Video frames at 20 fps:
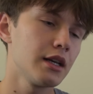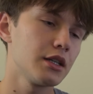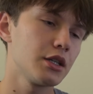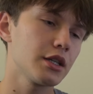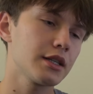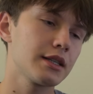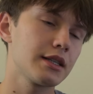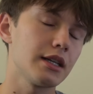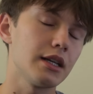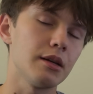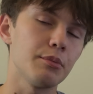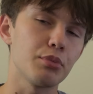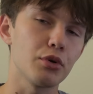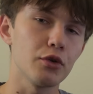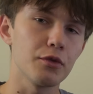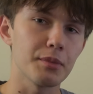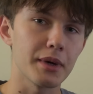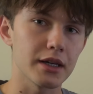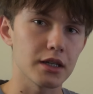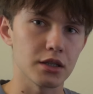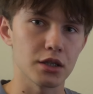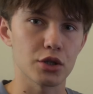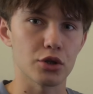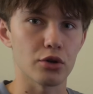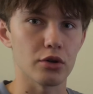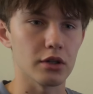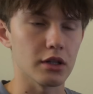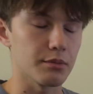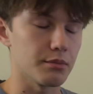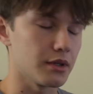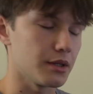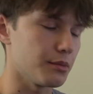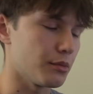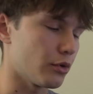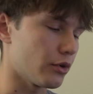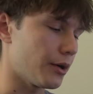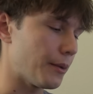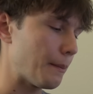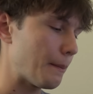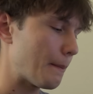just to improve my control a bit
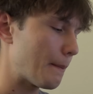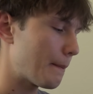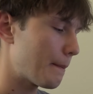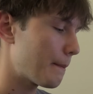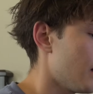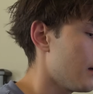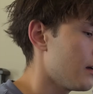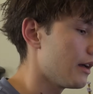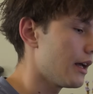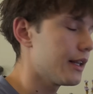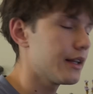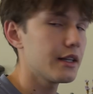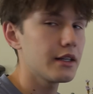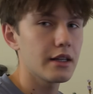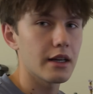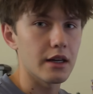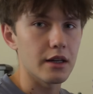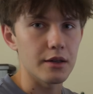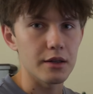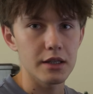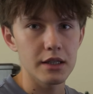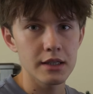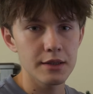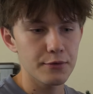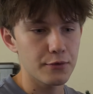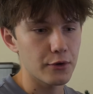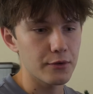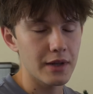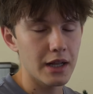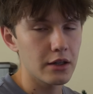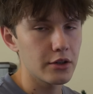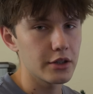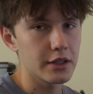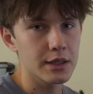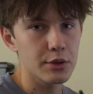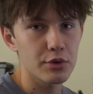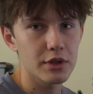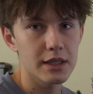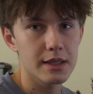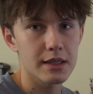more. And then yeah, it's for Valorant,
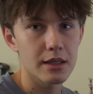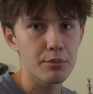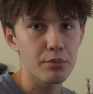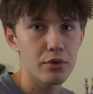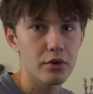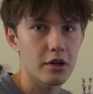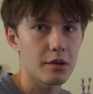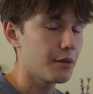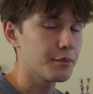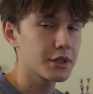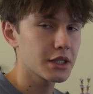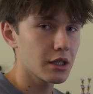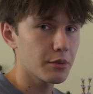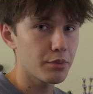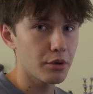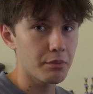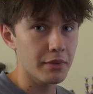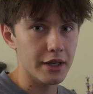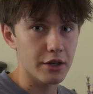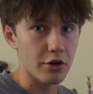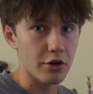it's really simple. I'm just gonna put my